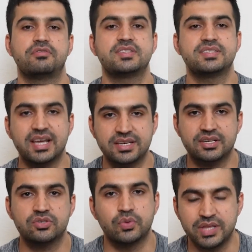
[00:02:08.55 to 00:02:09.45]

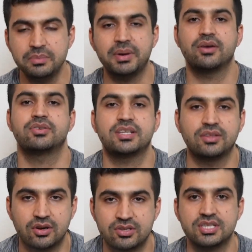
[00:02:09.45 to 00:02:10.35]
sectors within
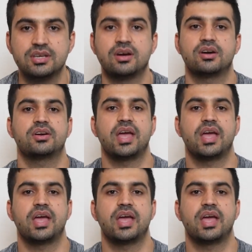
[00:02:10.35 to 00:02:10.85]
biotechnology are